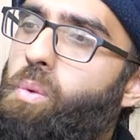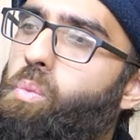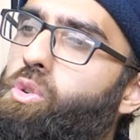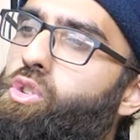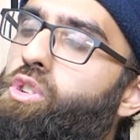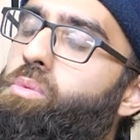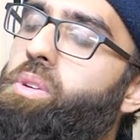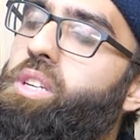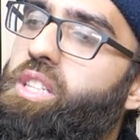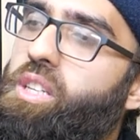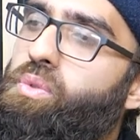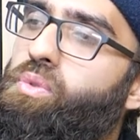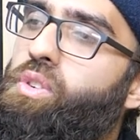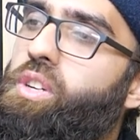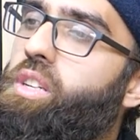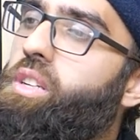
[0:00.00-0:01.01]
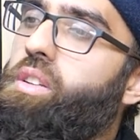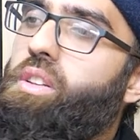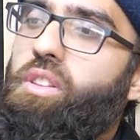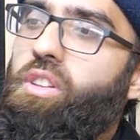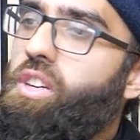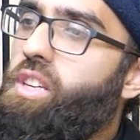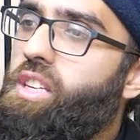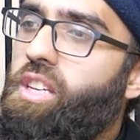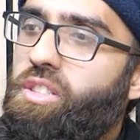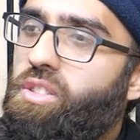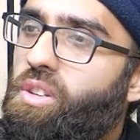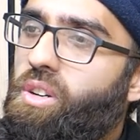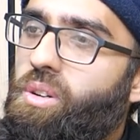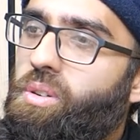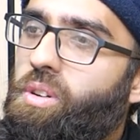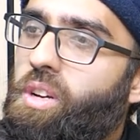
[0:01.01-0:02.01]
which had been different 30 years
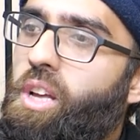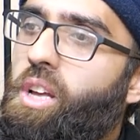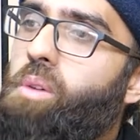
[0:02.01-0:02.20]
ago,